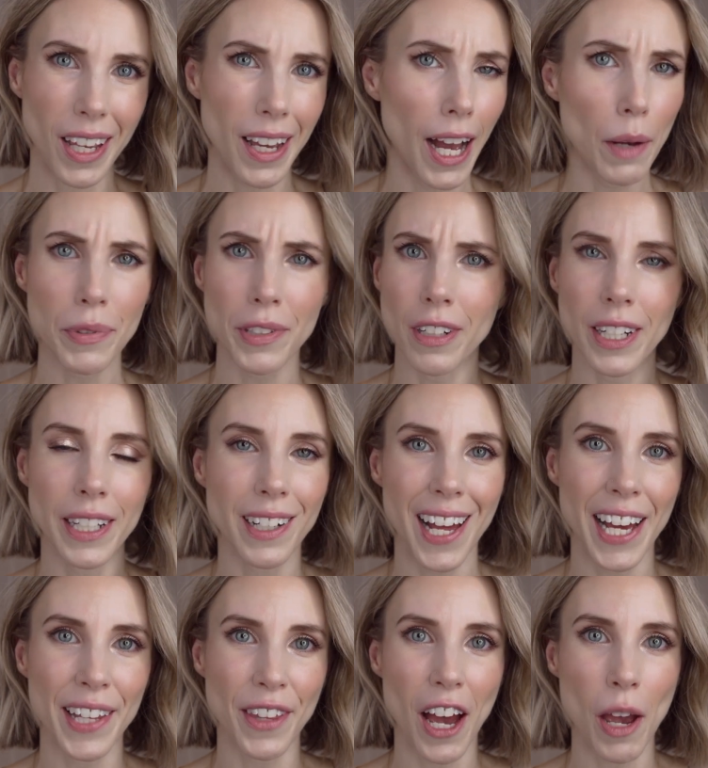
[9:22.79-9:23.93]
Absolutely
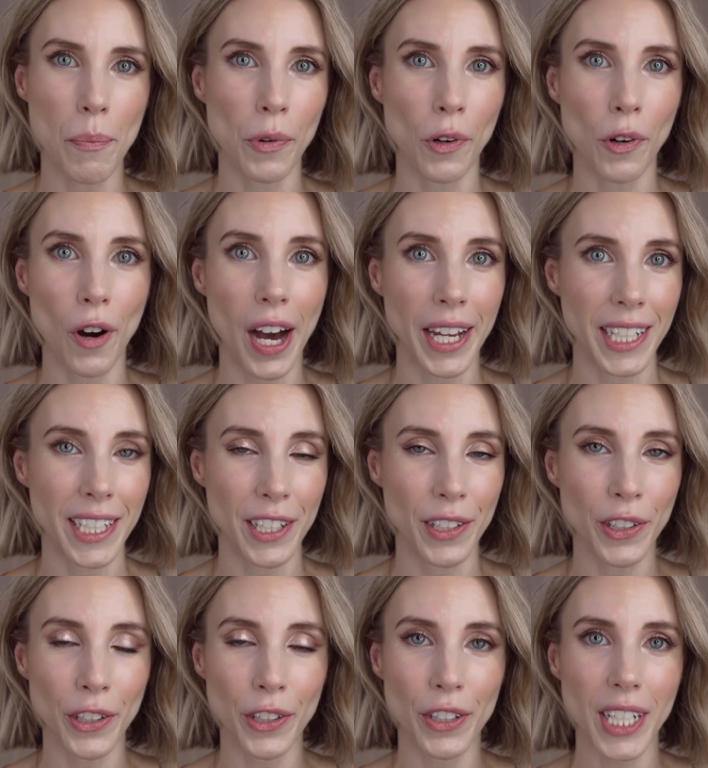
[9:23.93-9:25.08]
glad that I bought I Need a
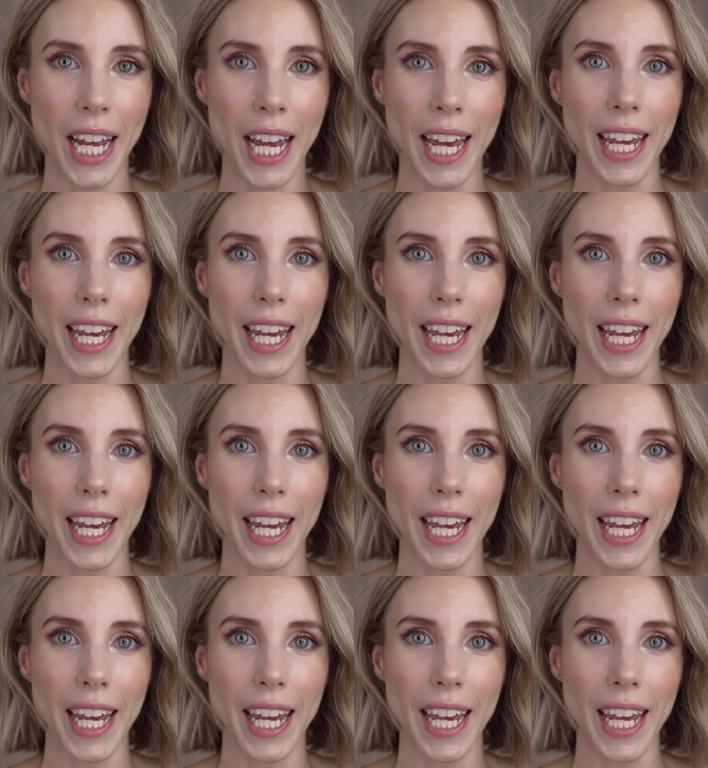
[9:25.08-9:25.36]
Nude.